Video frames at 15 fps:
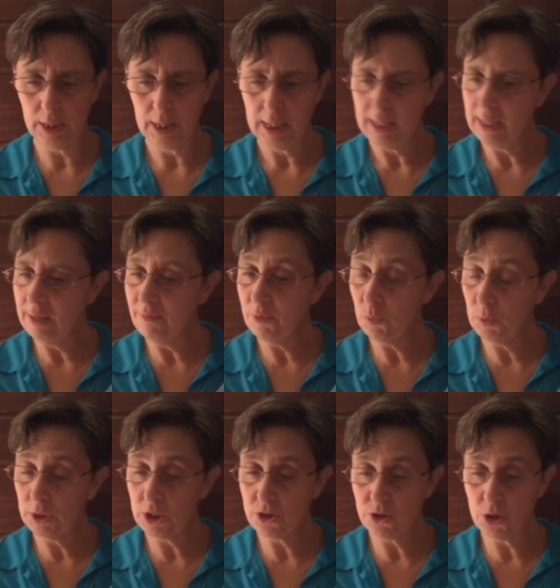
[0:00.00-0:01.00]
Even
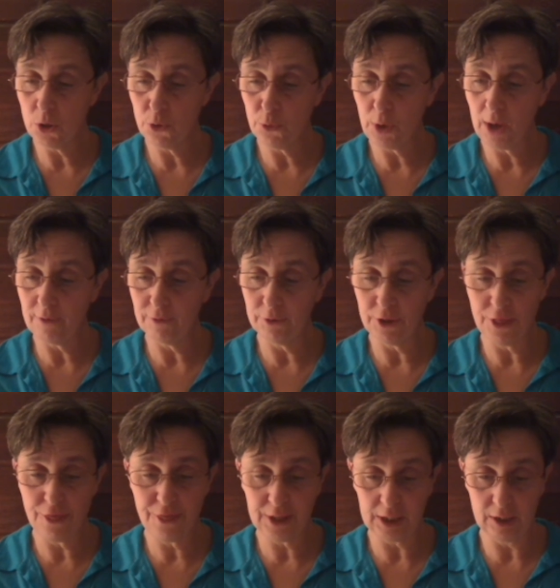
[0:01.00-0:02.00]
when the snow cover
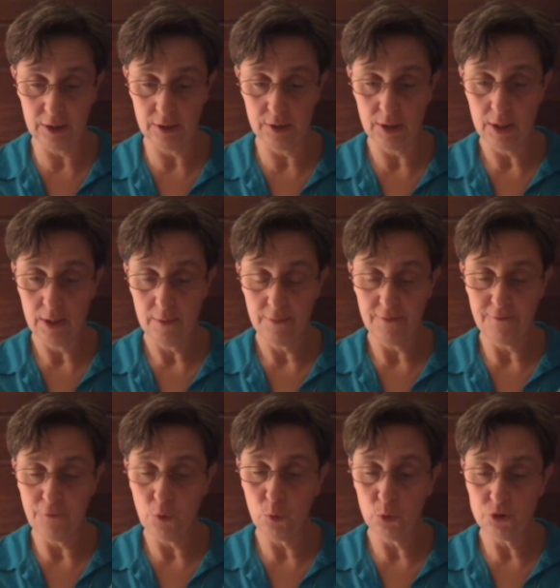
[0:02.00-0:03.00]
thickened, the
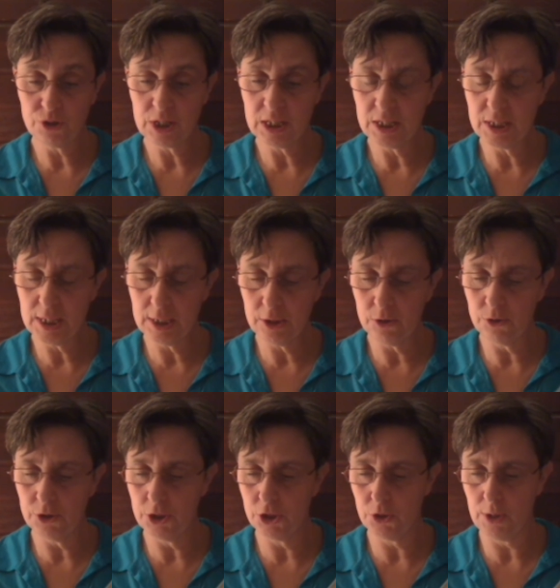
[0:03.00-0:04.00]
voles continued
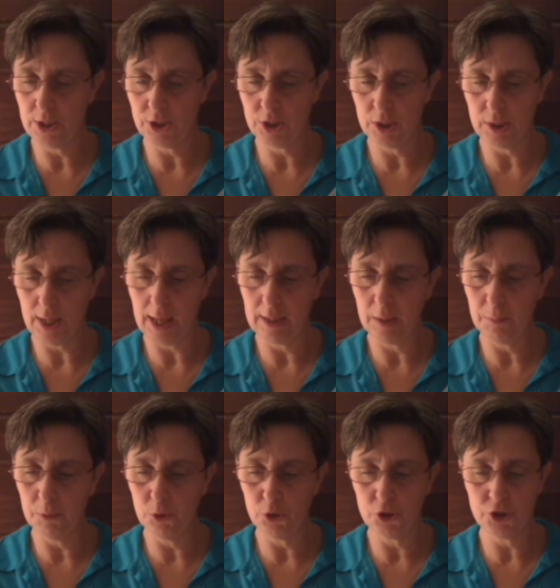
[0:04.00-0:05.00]
to trench it and
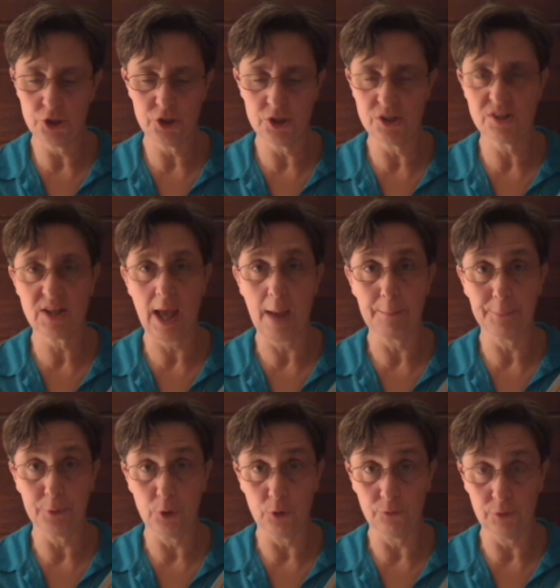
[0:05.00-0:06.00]
emerged to
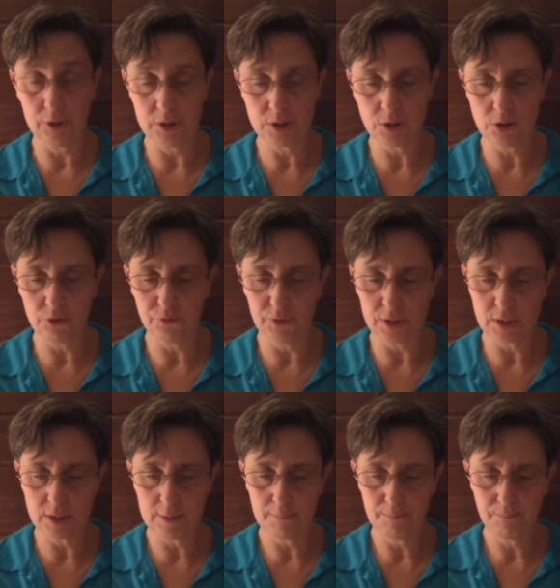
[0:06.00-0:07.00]
scamper over its
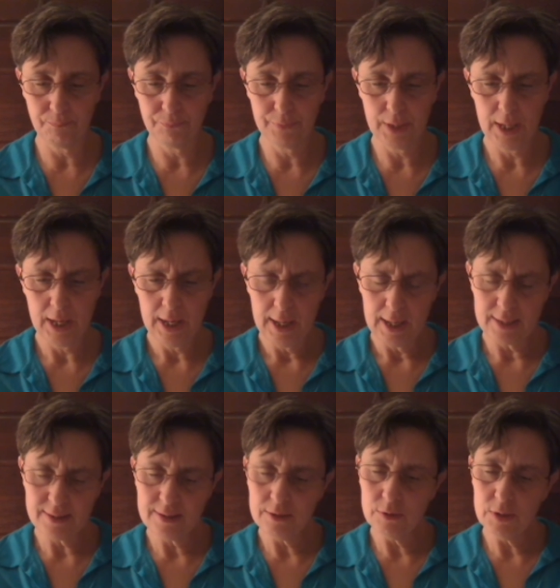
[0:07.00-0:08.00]
surface. A
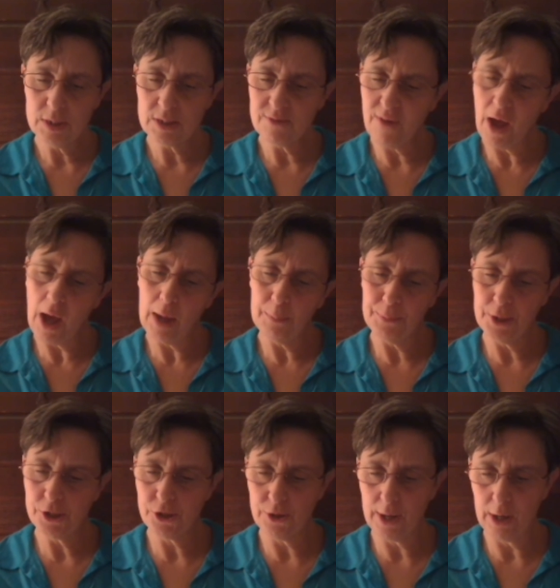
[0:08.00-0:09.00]
series of
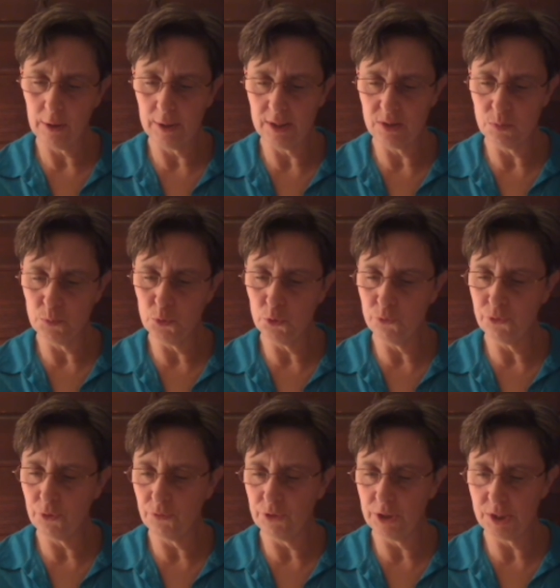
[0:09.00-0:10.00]
high-pressure areas moved
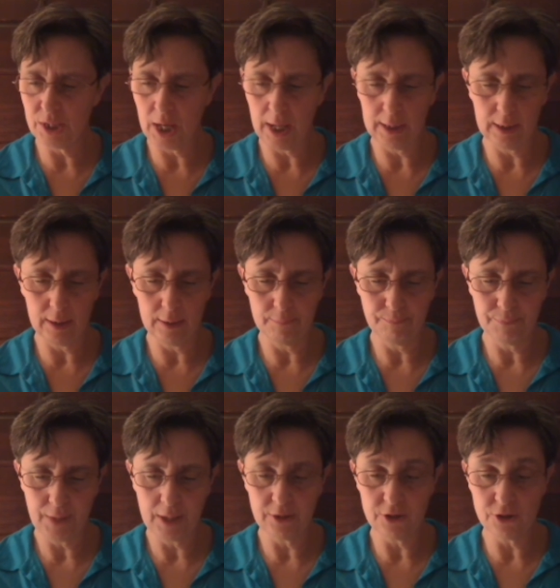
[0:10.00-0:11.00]
over the taiga,
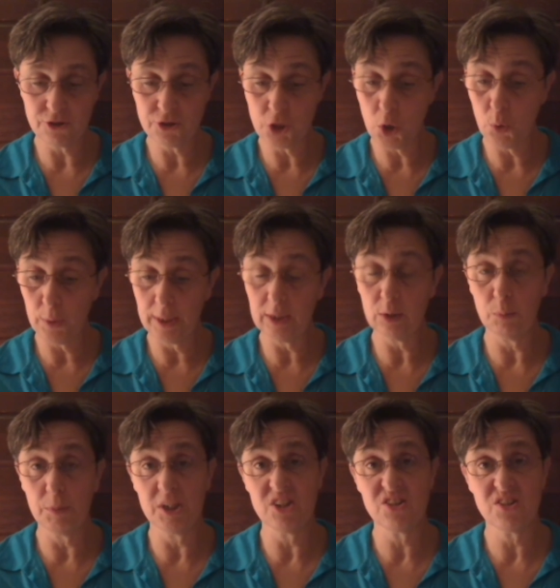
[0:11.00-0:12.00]
and the snow
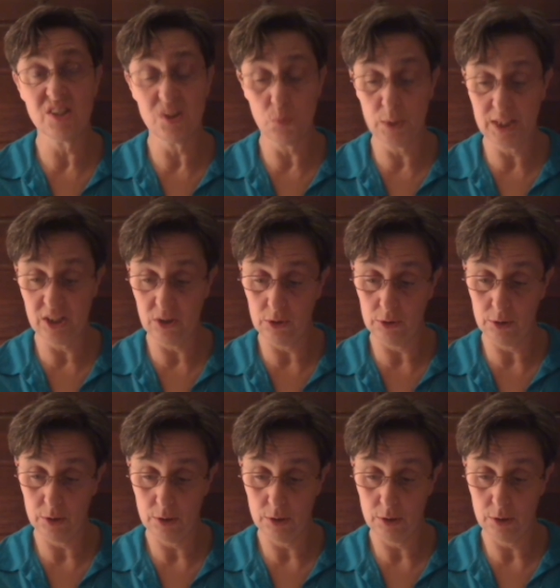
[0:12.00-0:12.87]
increments dwindled.